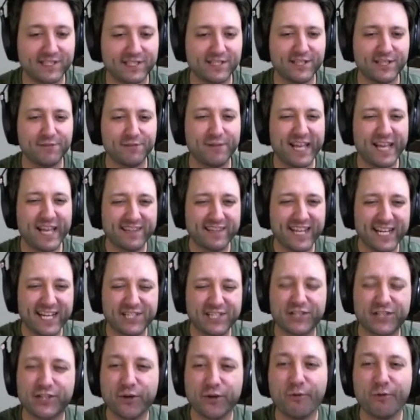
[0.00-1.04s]
So they'd
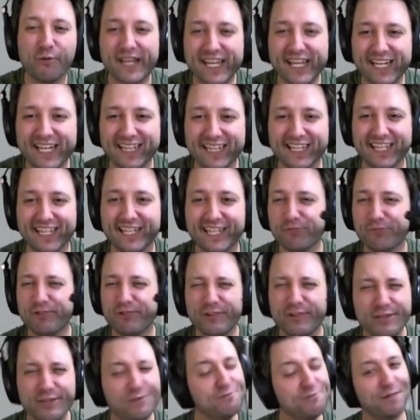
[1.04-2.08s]
actually go to Italy, and you
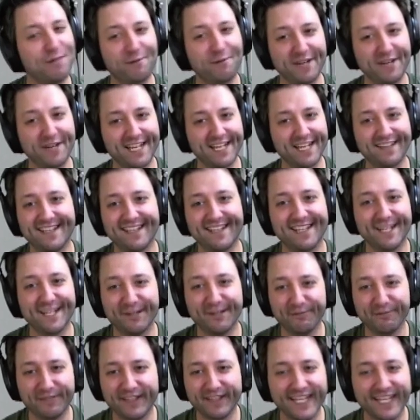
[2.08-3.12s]
knew they were in Italy.
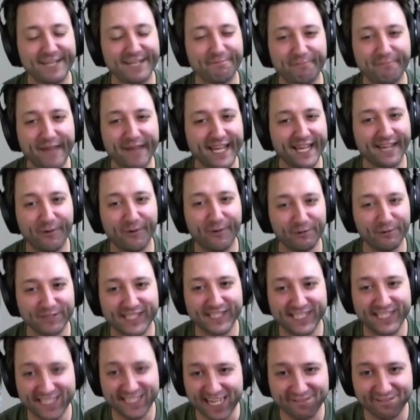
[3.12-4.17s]
They didn't make a whole
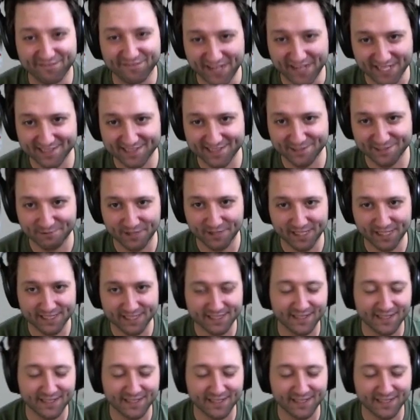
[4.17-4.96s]
set of Venice, right?